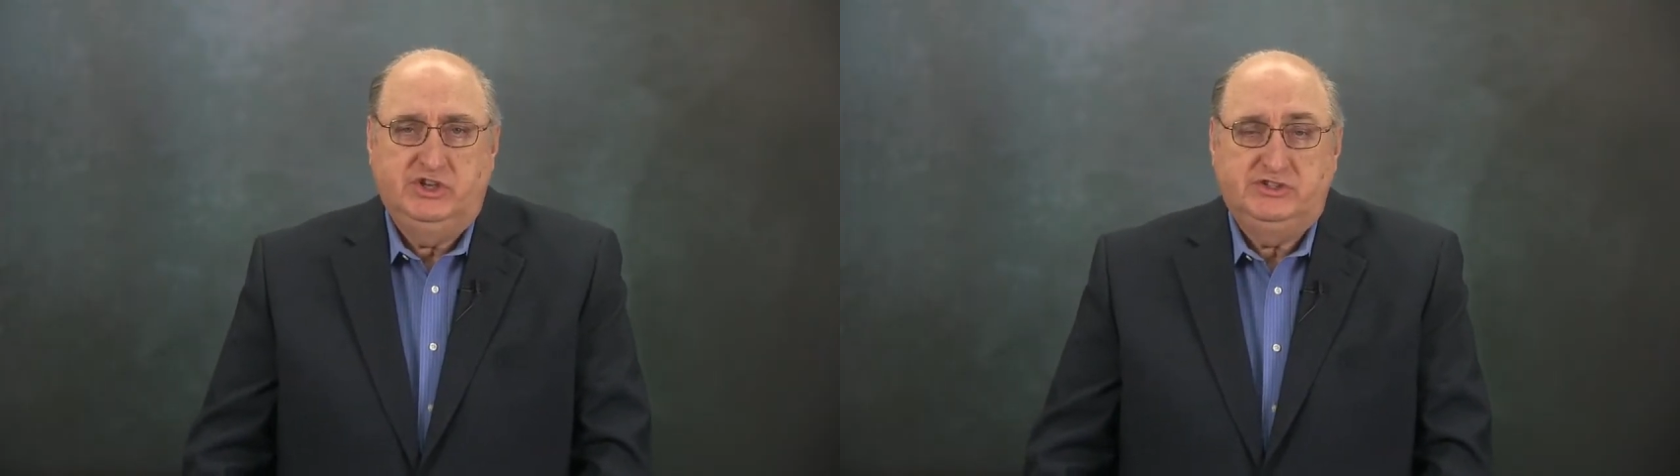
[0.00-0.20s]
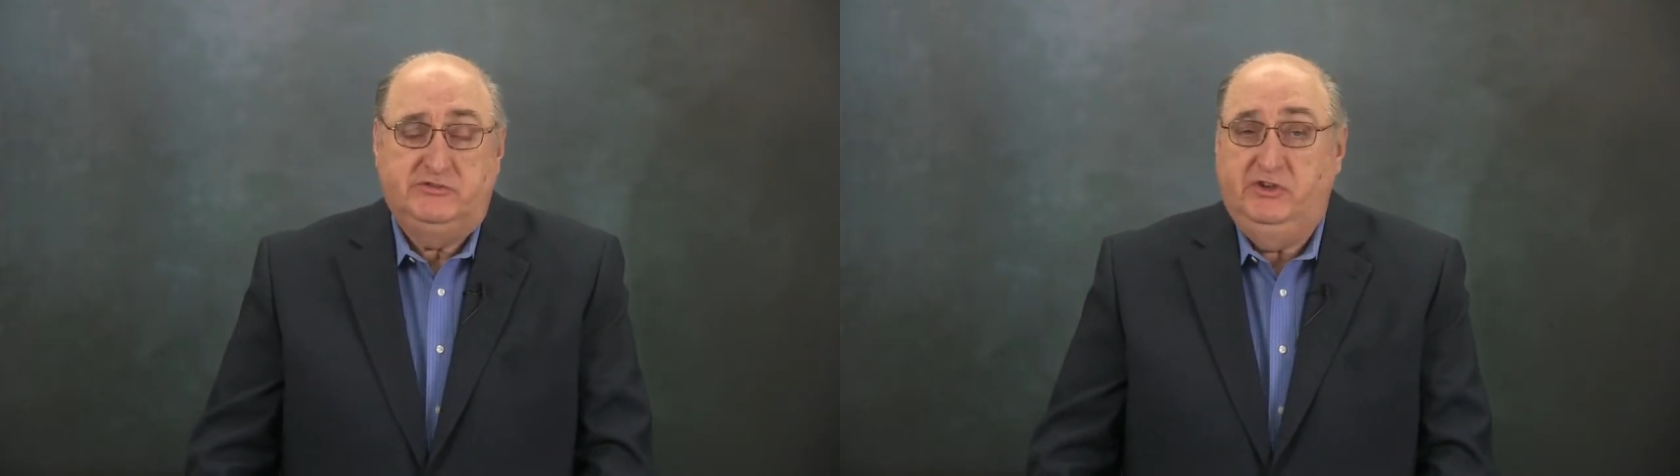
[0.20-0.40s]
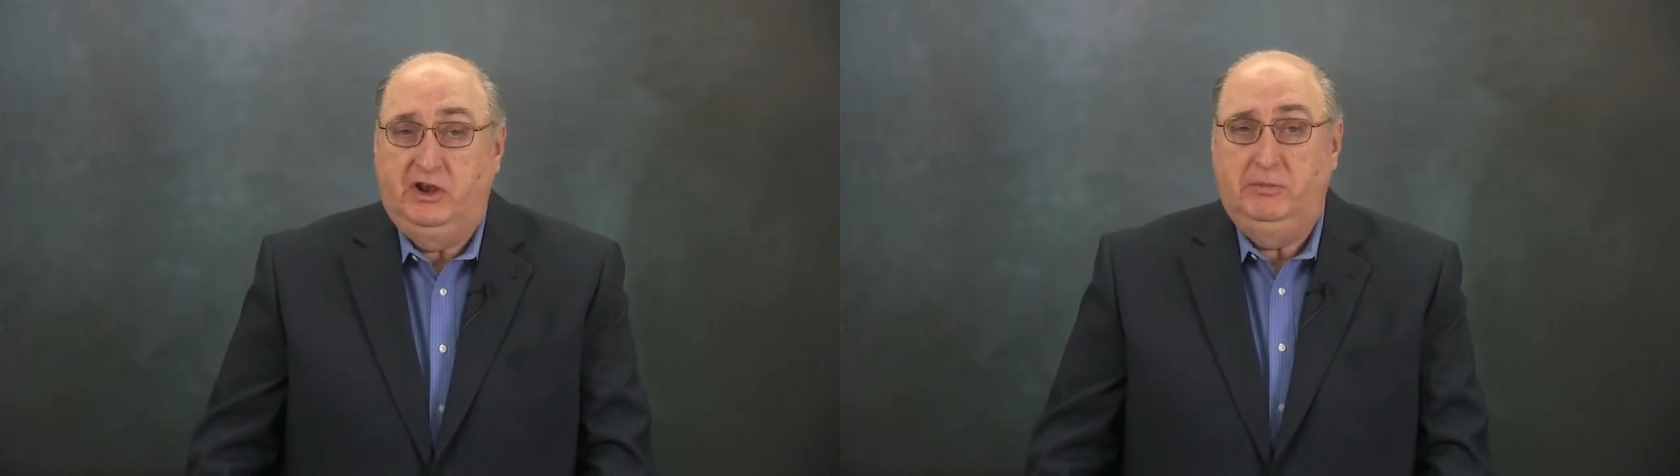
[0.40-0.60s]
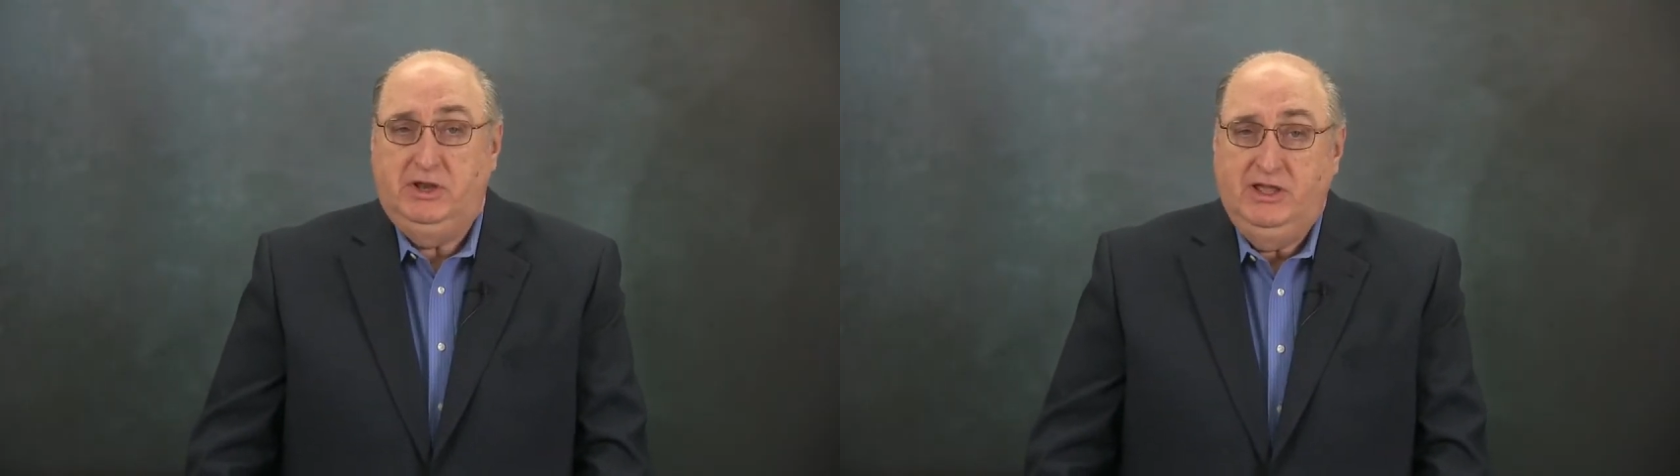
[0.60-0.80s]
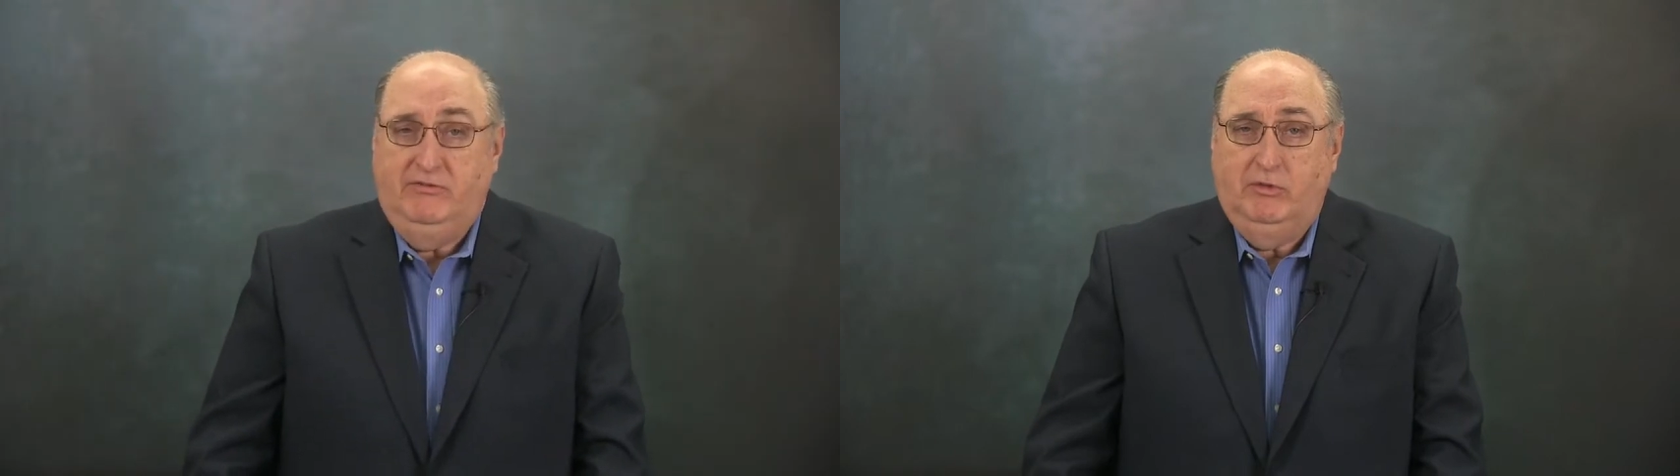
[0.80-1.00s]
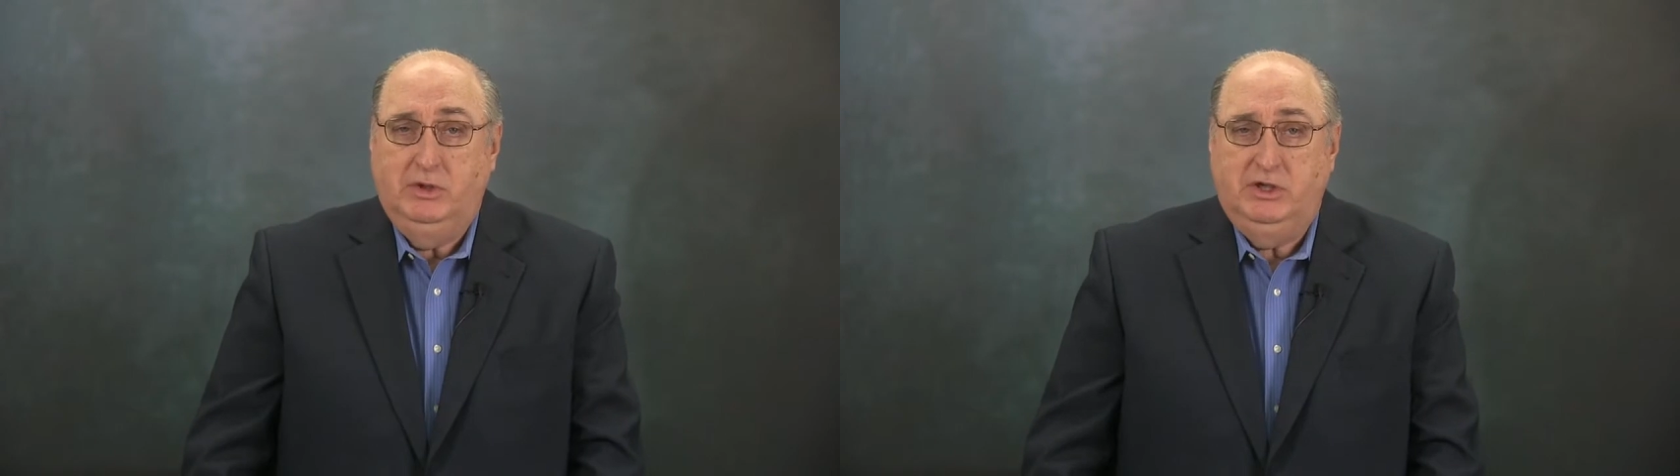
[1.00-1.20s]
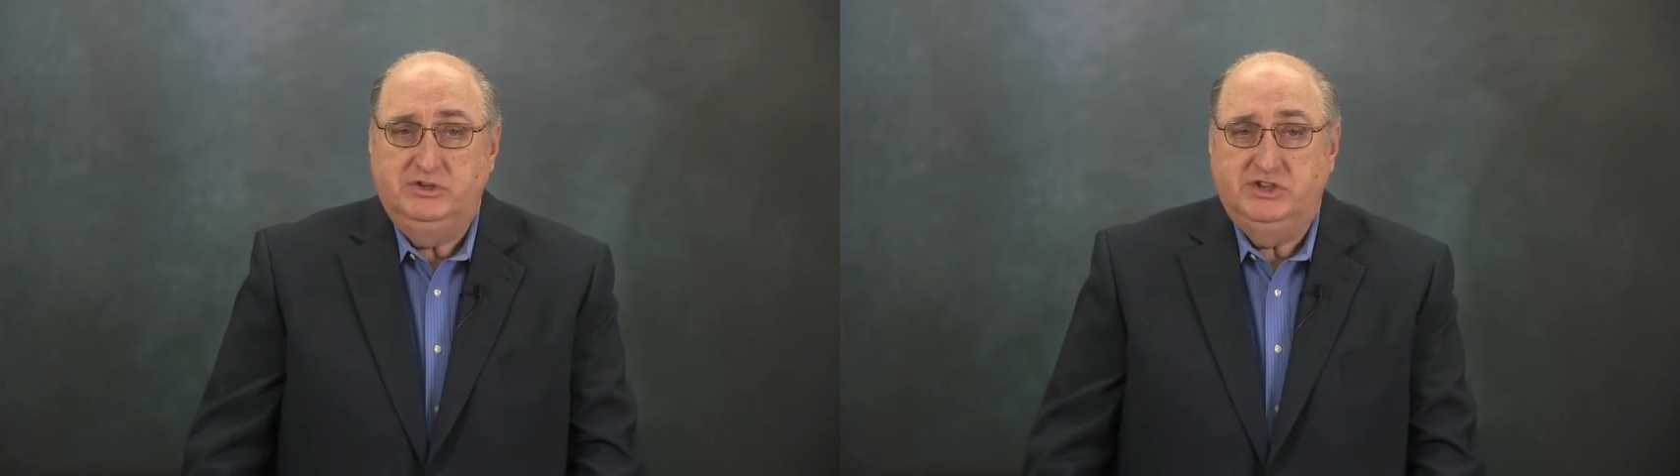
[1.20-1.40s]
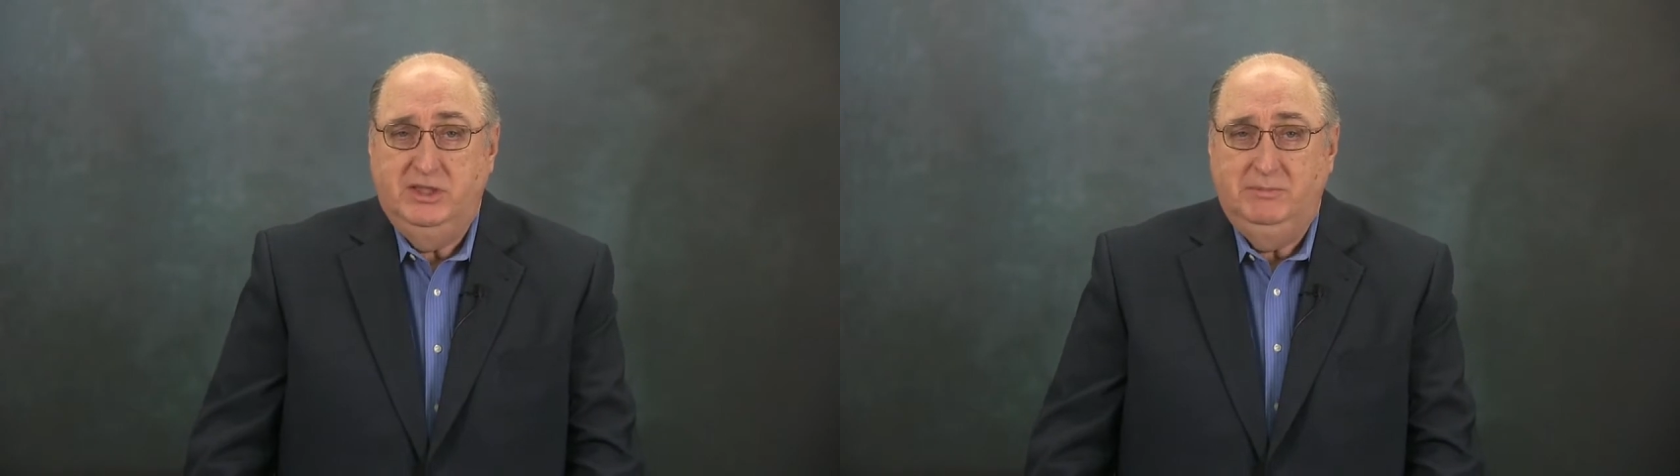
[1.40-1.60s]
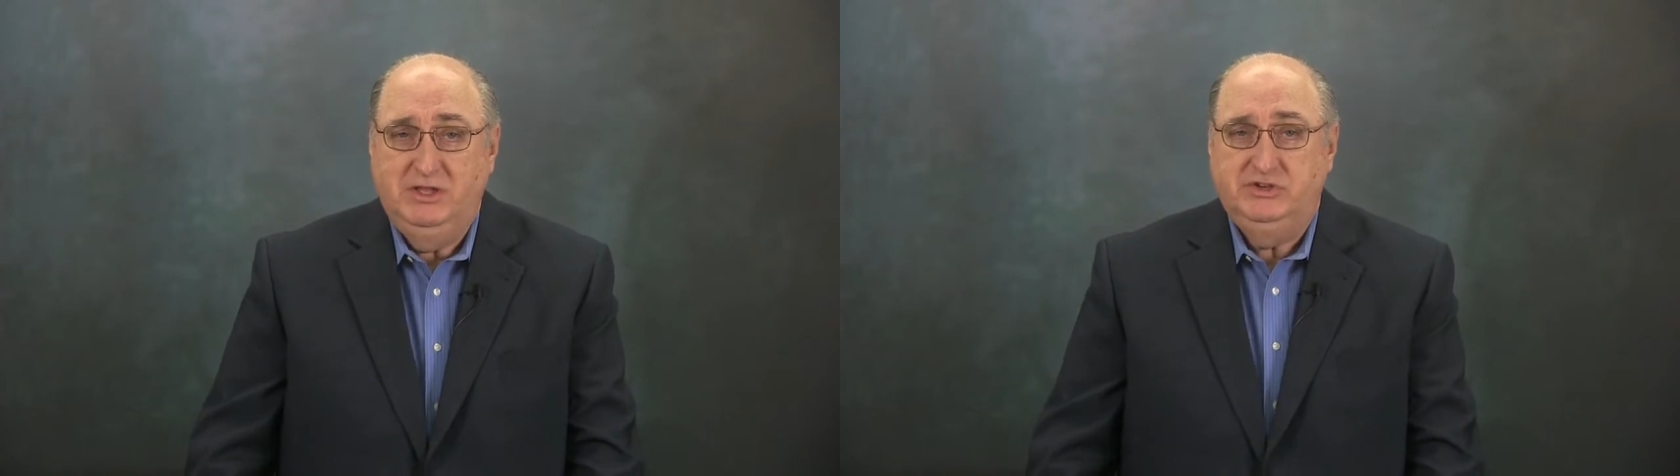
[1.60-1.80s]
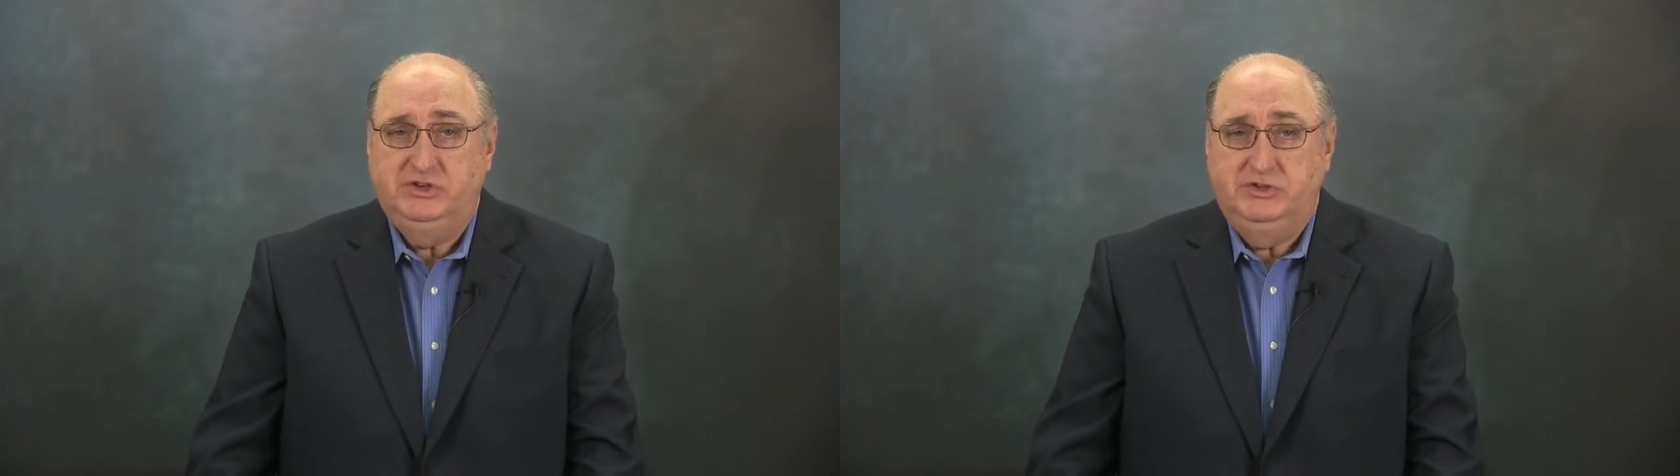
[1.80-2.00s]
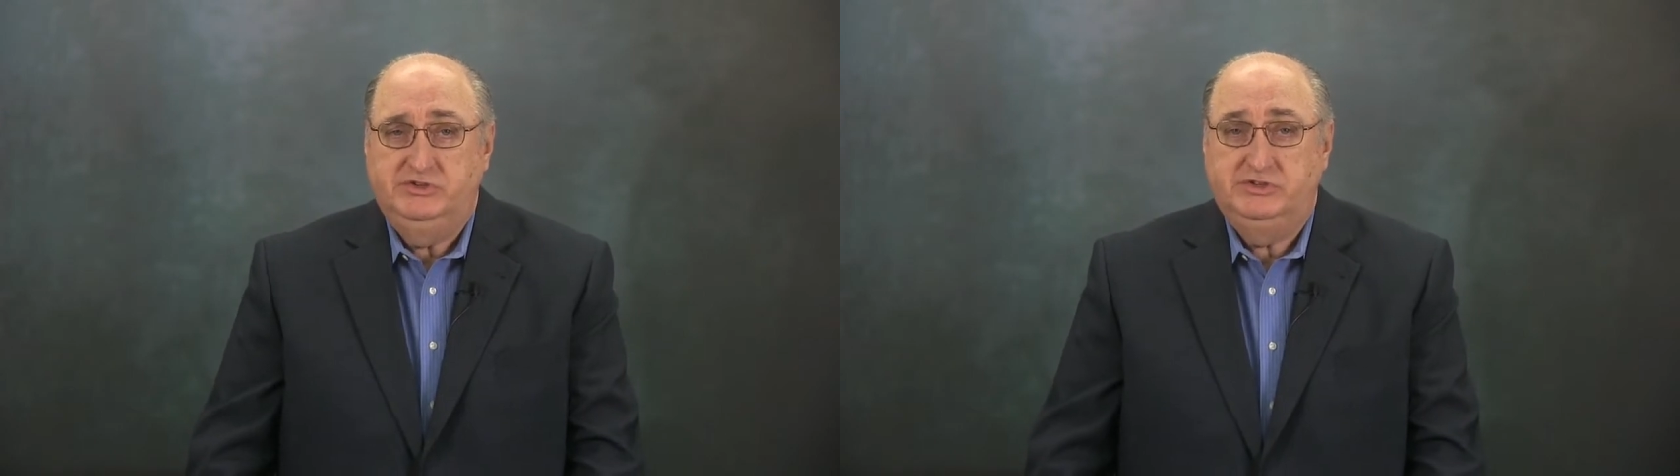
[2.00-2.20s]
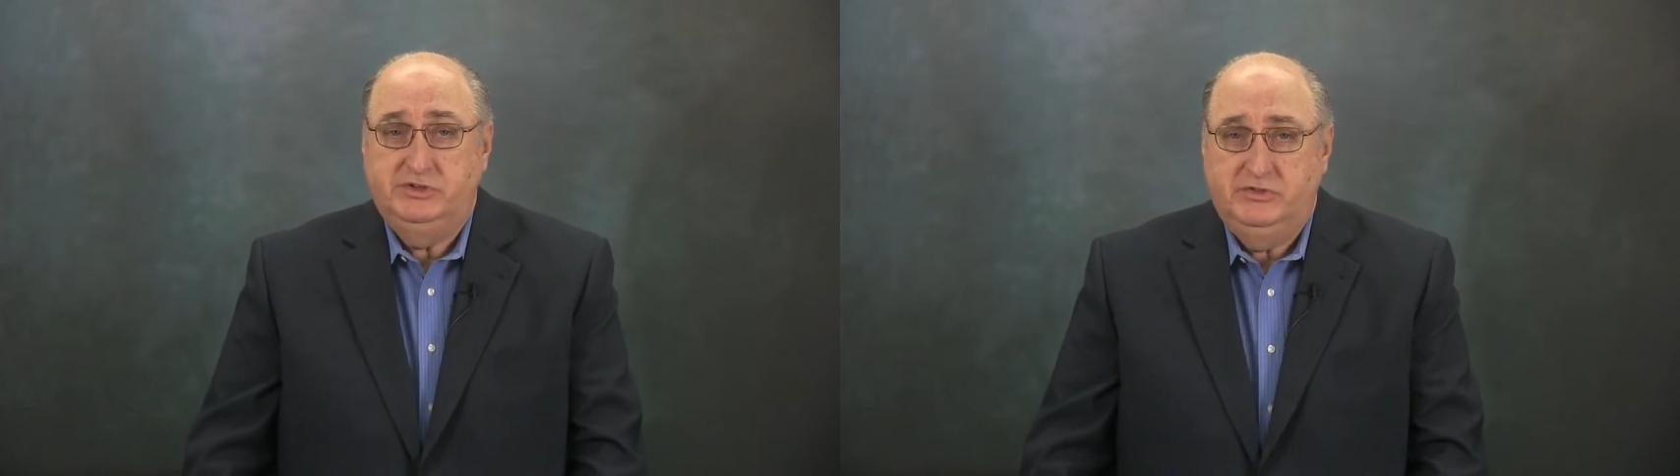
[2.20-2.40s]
as a fellow believer because he mentions